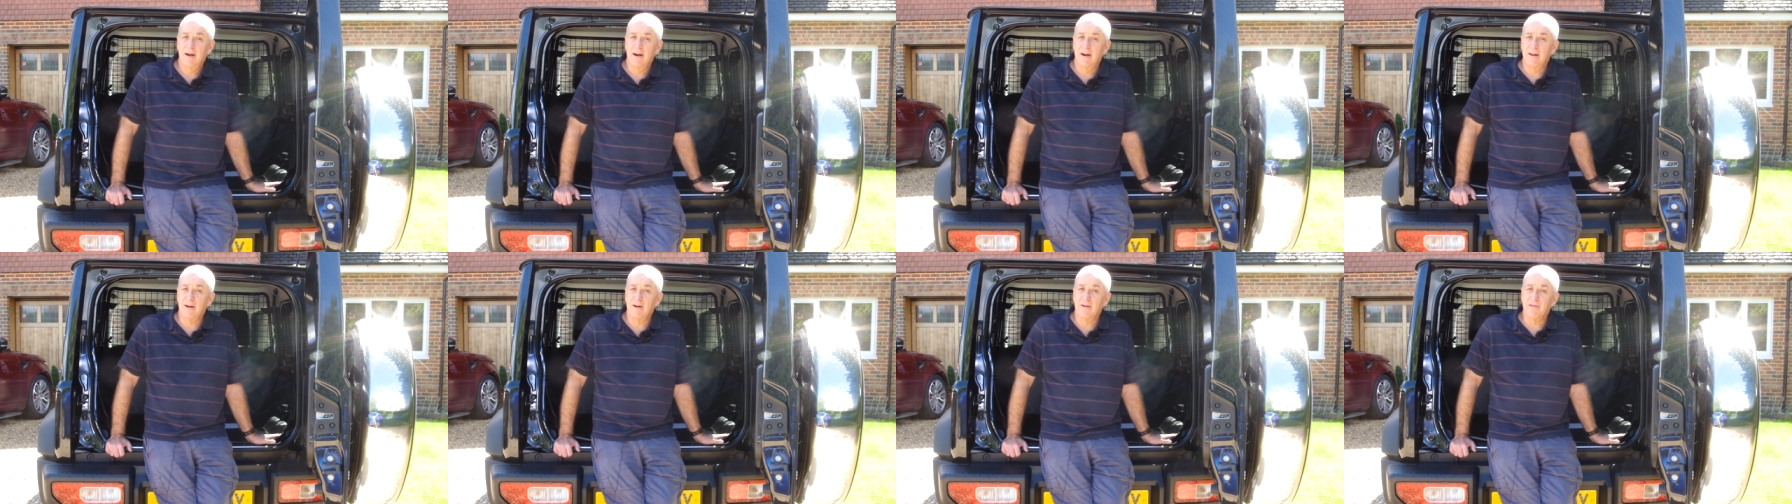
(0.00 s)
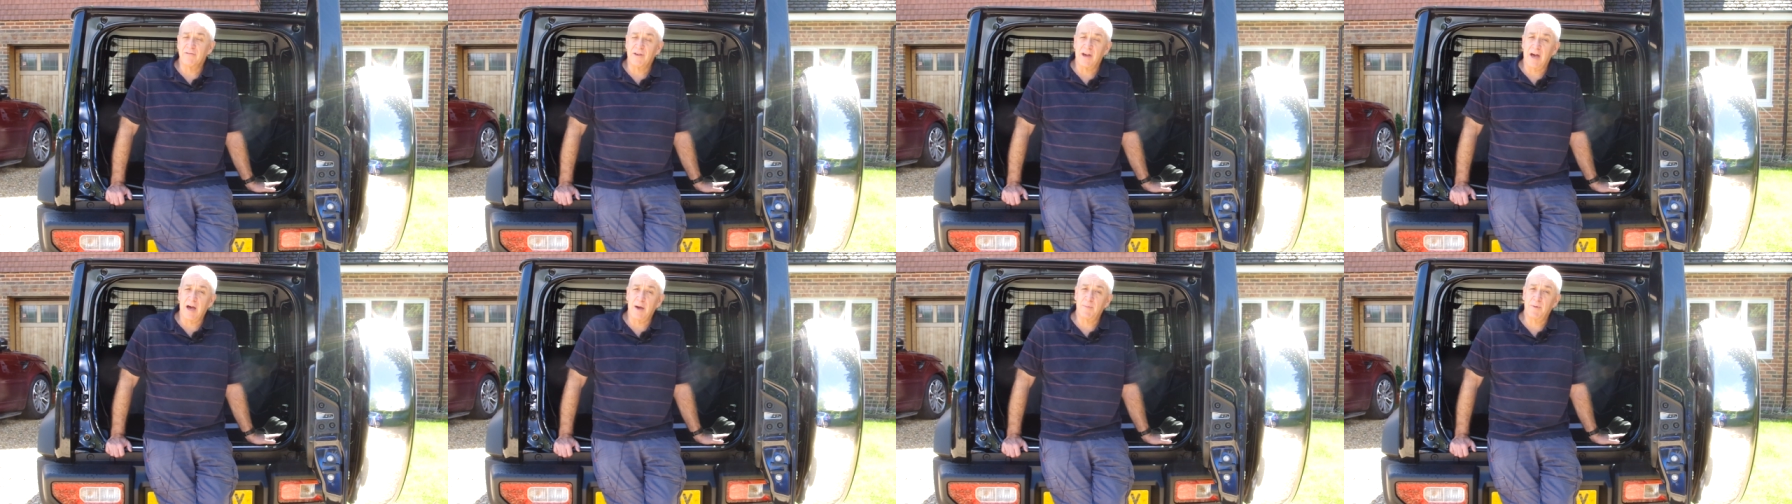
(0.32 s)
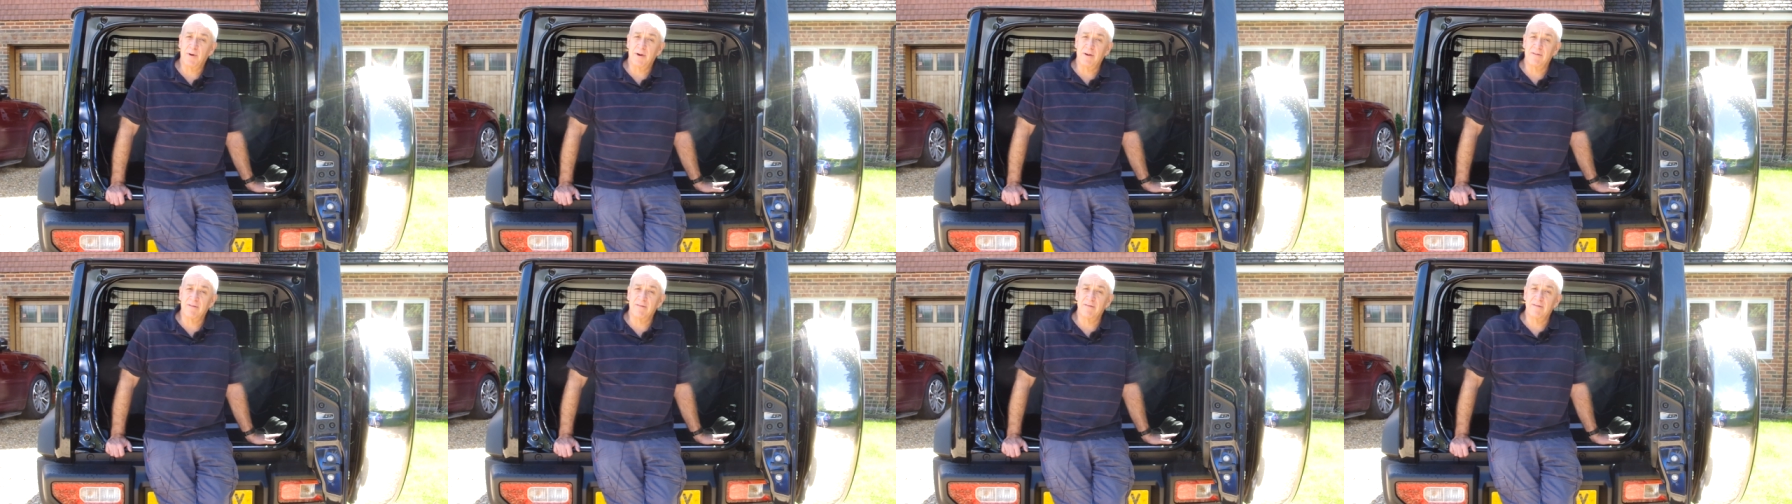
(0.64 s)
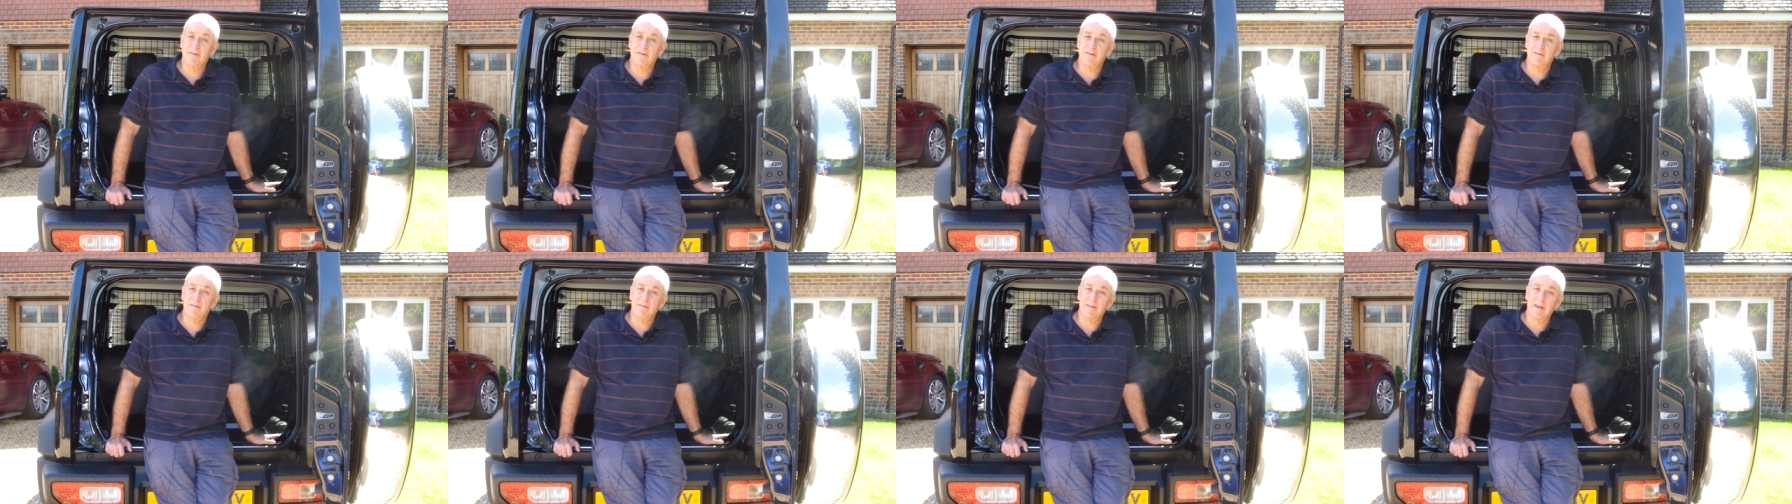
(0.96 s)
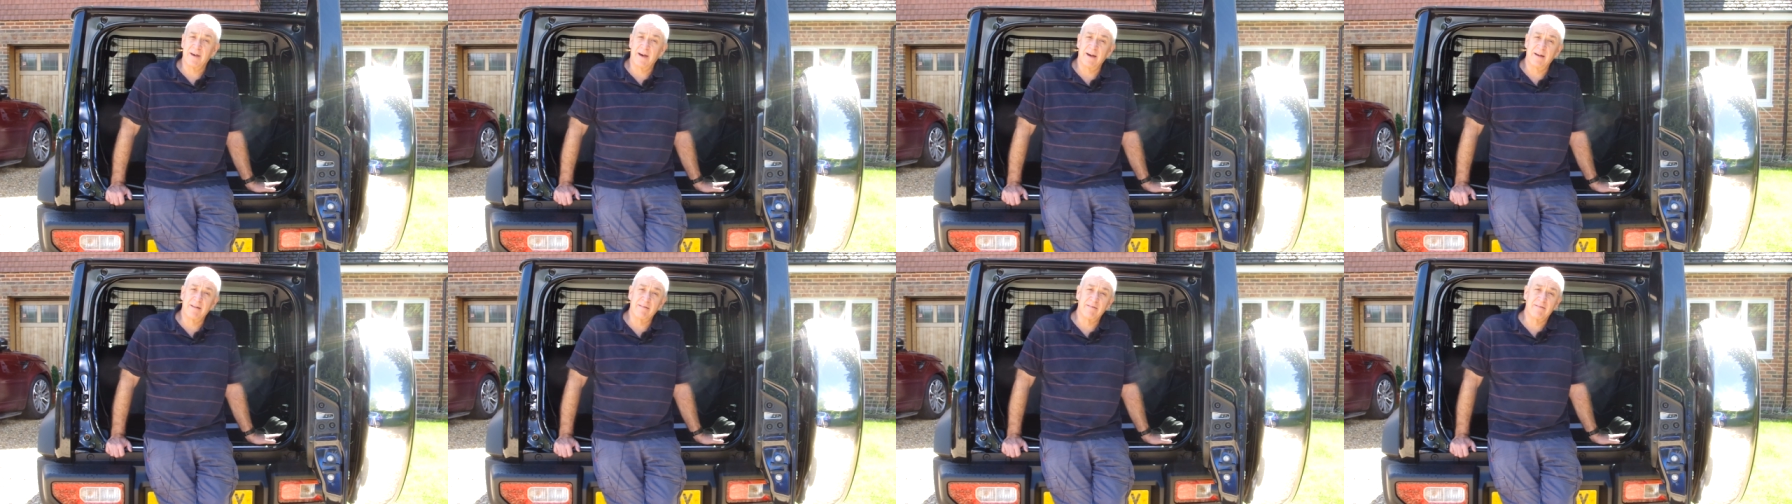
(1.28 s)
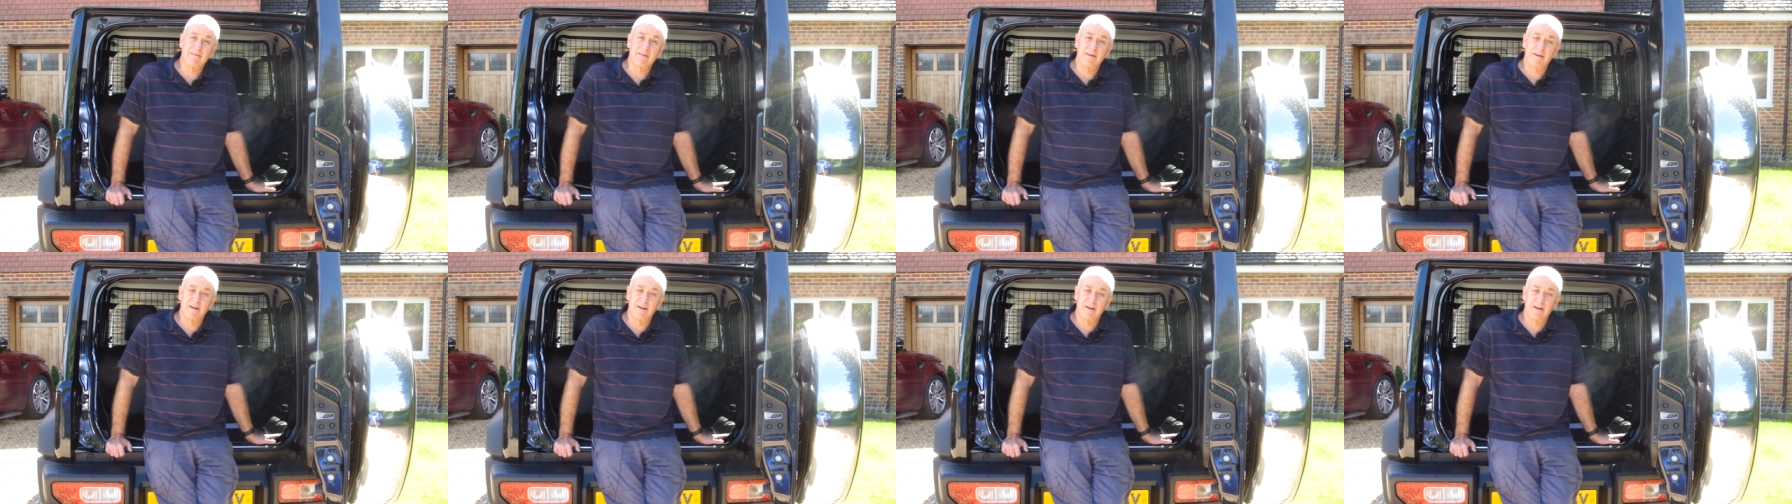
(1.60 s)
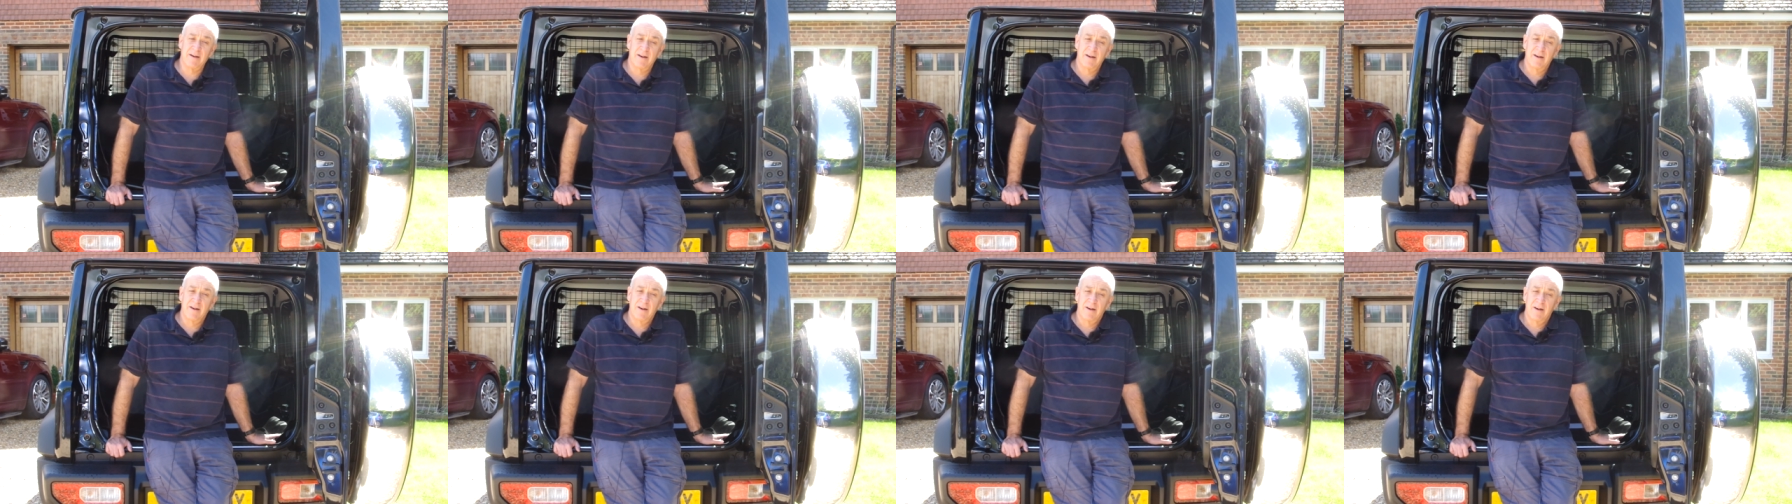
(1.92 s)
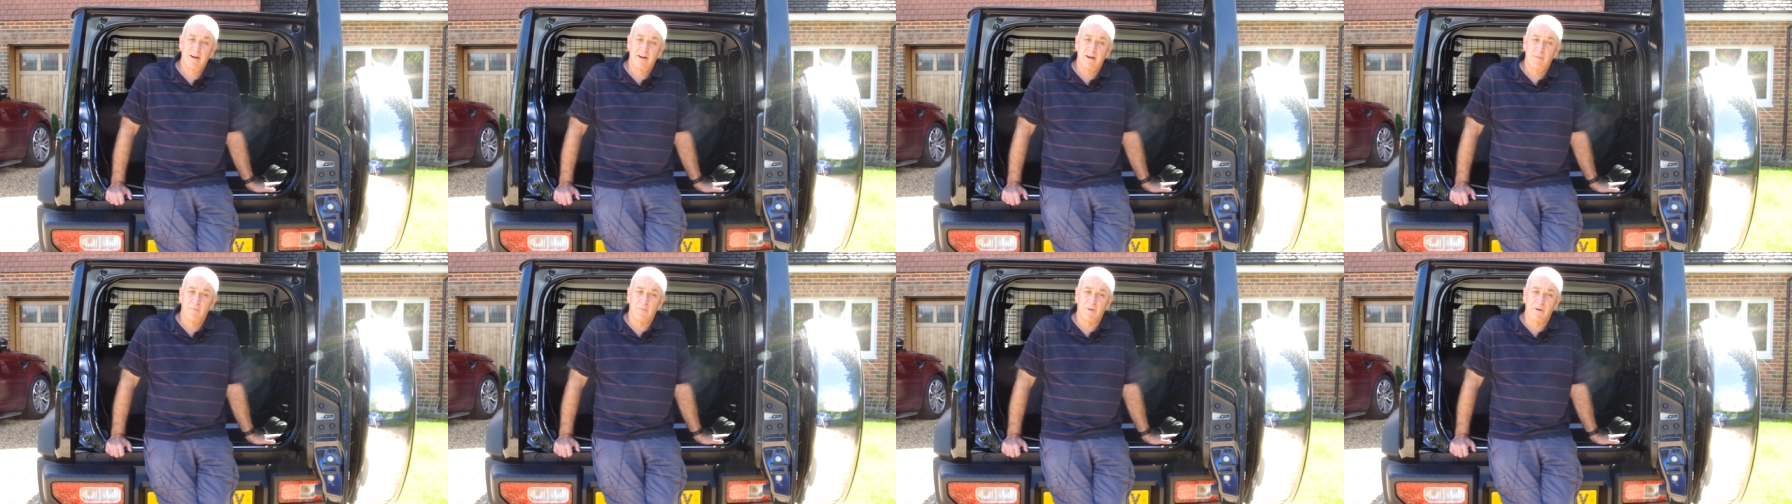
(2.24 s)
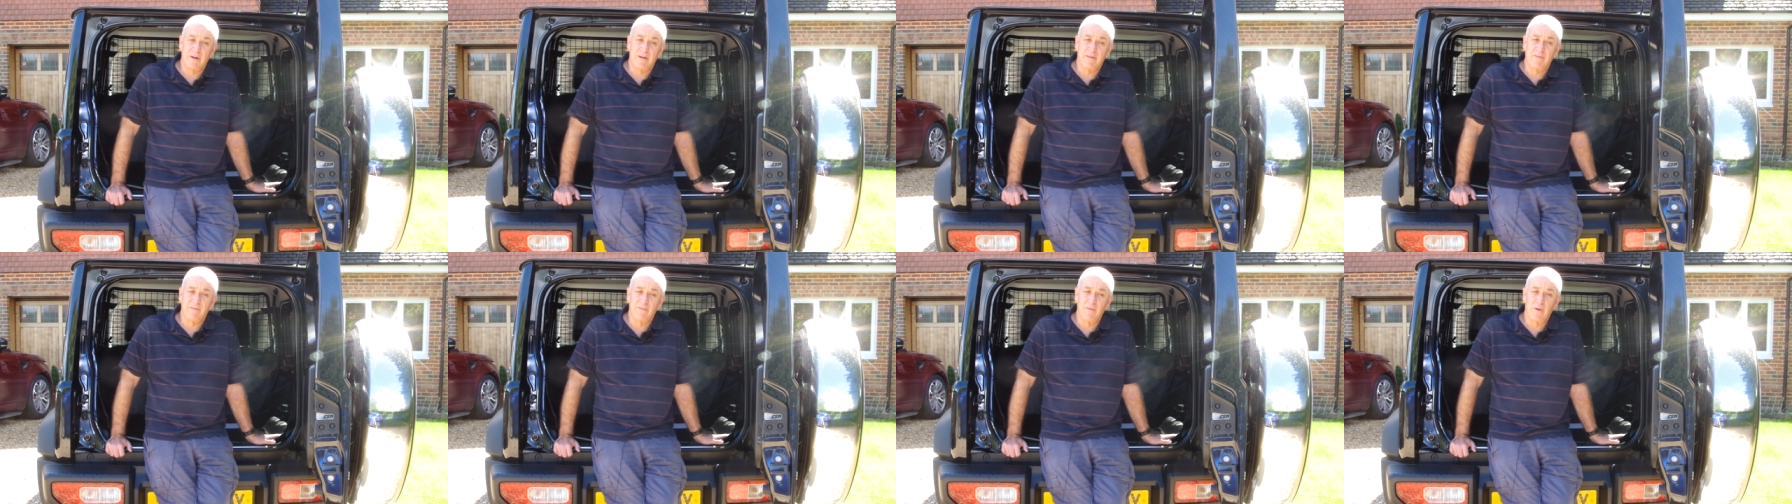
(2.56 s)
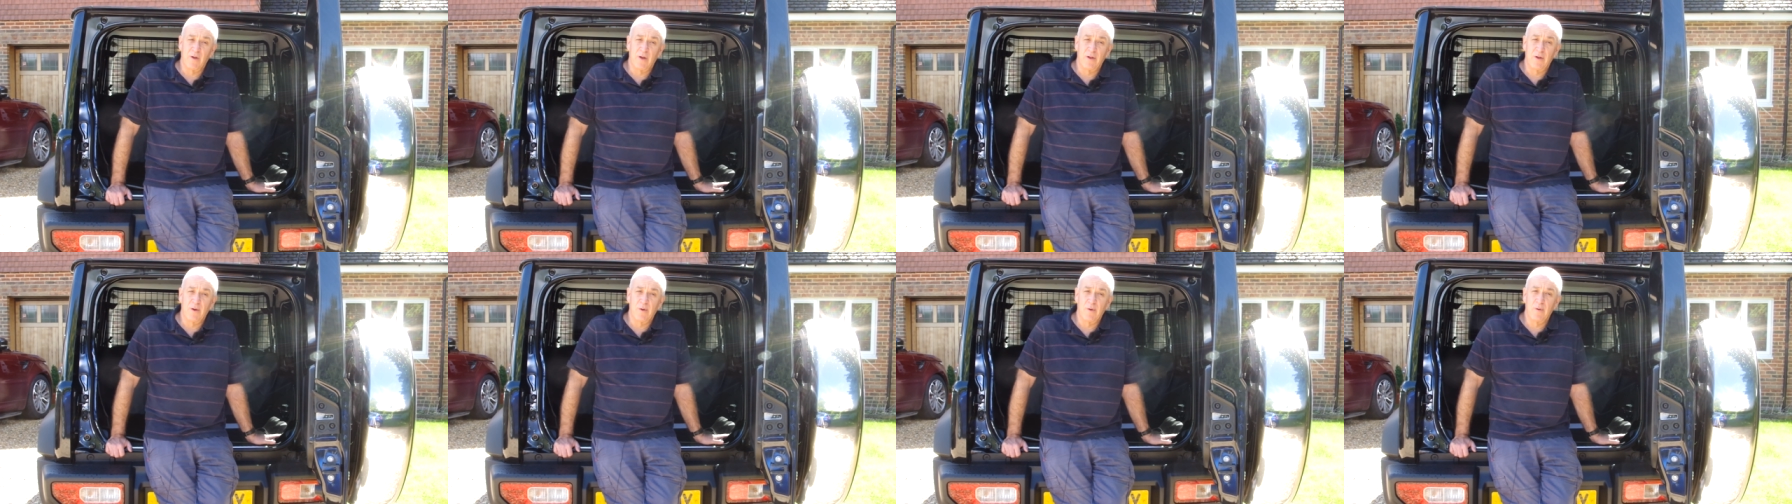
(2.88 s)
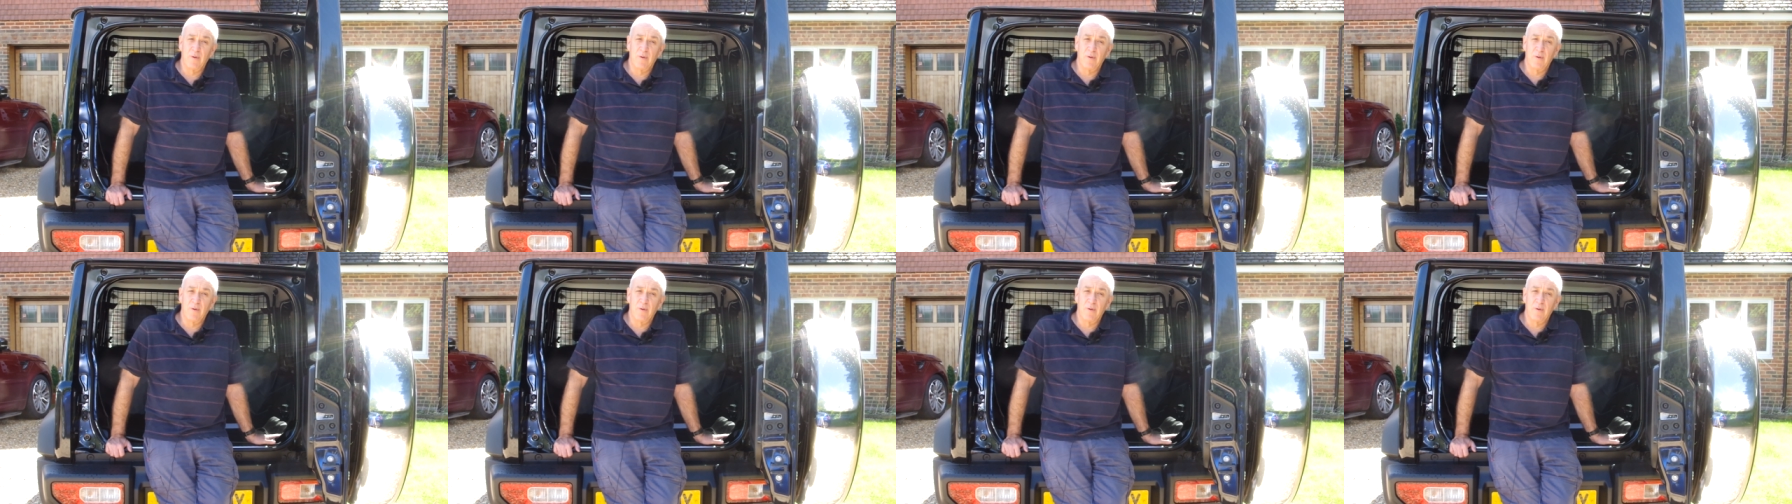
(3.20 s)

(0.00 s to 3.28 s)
And I was happy to do that uh, probably uh,